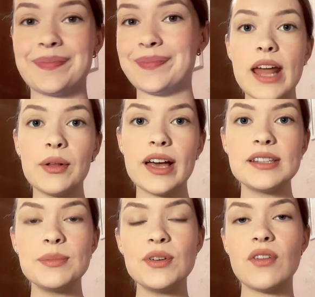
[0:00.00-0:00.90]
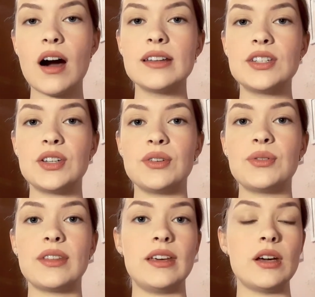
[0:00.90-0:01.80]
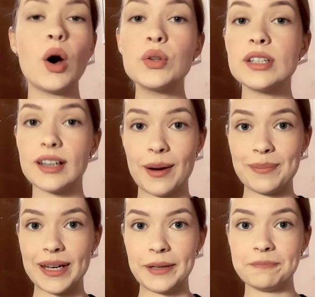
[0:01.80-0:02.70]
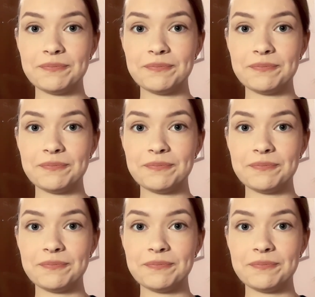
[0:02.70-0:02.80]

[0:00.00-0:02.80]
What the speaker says: Now let's move on to the holding company.